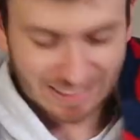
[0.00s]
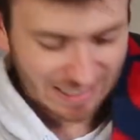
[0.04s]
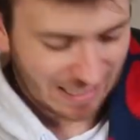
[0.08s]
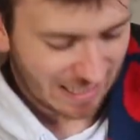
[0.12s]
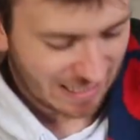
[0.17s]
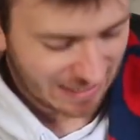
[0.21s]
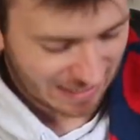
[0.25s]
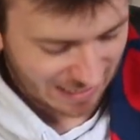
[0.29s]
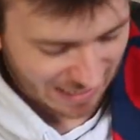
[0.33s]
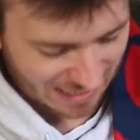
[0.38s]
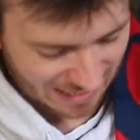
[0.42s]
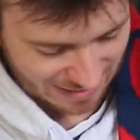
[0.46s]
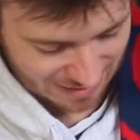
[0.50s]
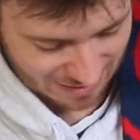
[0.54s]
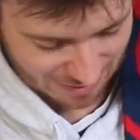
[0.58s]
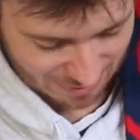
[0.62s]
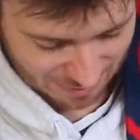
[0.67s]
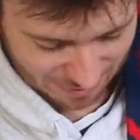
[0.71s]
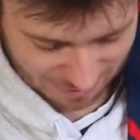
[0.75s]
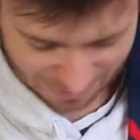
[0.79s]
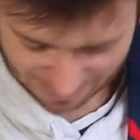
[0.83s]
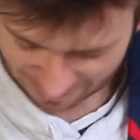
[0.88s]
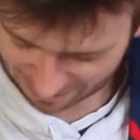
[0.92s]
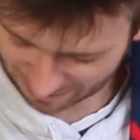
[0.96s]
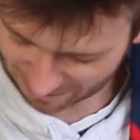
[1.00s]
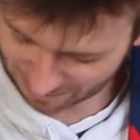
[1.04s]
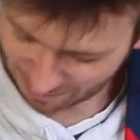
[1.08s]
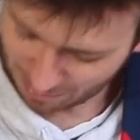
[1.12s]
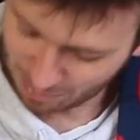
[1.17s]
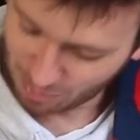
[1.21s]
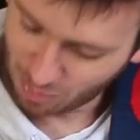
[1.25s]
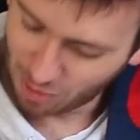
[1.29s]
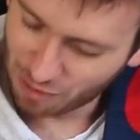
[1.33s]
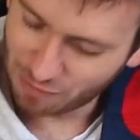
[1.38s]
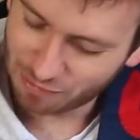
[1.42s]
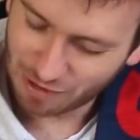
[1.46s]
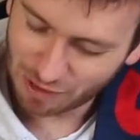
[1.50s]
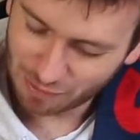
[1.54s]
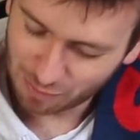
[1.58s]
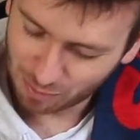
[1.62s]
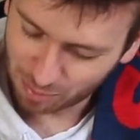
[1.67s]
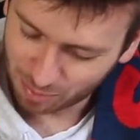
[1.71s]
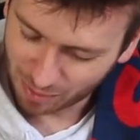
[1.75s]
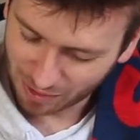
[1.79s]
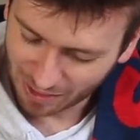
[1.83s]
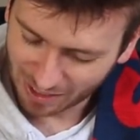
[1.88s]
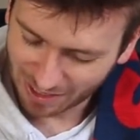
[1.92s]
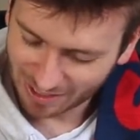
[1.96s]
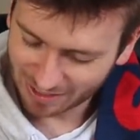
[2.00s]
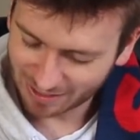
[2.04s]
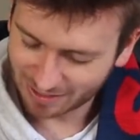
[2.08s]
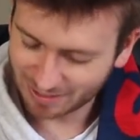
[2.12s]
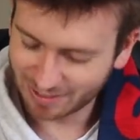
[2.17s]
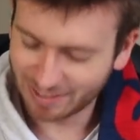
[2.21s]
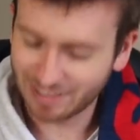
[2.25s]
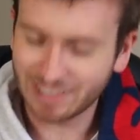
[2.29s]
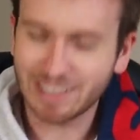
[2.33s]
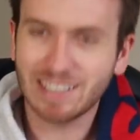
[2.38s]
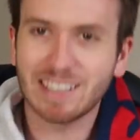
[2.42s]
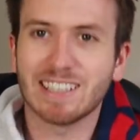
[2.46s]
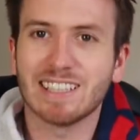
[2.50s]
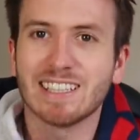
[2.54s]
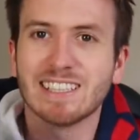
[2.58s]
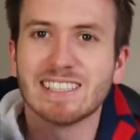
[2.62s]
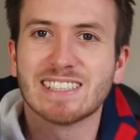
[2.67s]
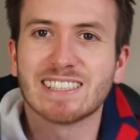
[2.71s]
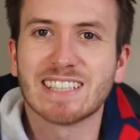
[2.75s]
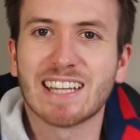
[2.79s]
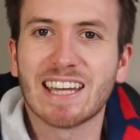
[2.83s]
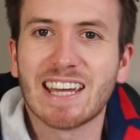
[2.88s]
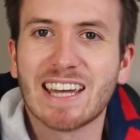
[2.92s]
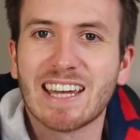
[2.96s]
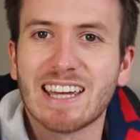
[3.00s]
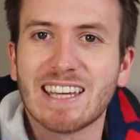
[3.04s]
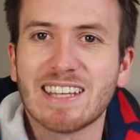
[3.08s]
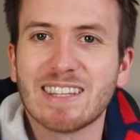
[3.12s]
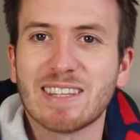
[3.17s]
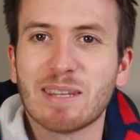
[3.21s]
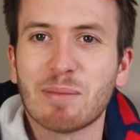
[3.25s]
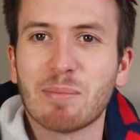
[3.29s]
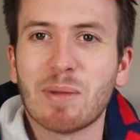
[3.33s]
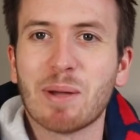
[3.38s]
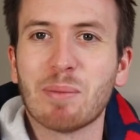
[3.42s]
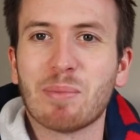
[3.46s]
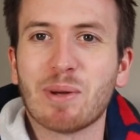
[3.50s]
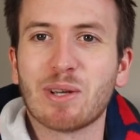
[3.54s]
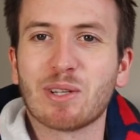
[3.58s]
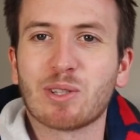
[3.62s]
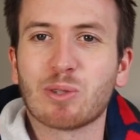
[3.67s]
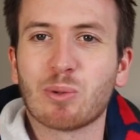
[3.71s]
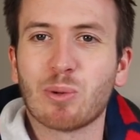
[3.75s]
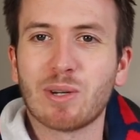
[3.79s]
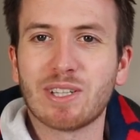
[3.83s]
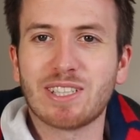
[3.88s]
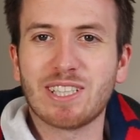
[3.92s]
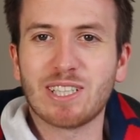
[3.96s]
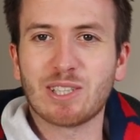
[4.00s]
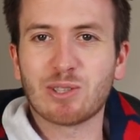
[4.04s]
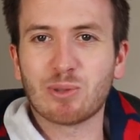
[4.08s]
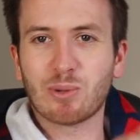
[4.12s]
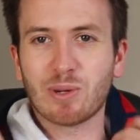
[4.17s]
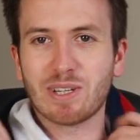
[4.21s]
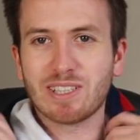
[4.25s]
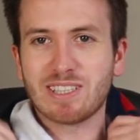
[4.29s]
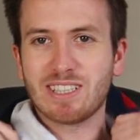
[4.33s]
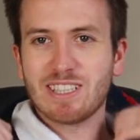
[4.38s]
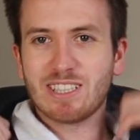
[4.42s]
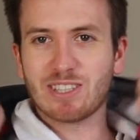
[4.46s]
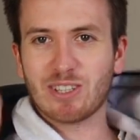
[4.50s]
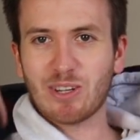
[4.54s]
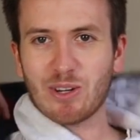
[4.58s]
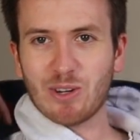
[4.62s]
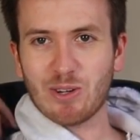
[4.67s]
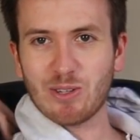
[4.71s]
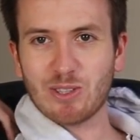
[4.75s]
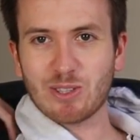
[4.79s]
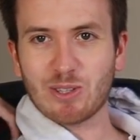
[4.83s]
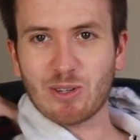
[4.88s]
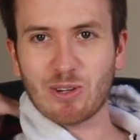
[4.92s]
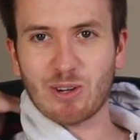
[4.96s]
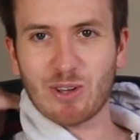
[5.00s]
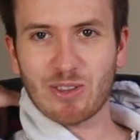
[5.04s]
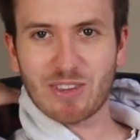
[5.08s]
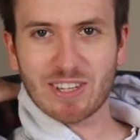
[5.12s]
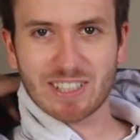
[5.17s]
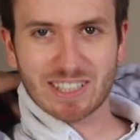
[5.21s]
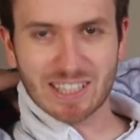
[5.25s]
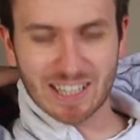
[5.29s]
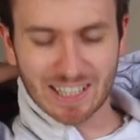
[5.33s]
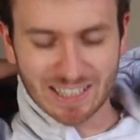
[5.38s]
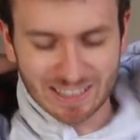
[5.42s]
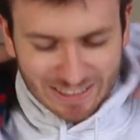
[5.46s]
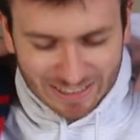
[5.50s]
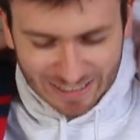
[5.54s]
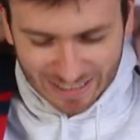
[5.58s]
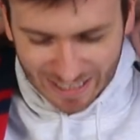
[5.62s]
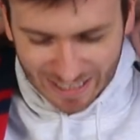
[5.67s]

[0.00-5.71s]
And then my favourite part, clearly, is the member 2022. So I got the Dees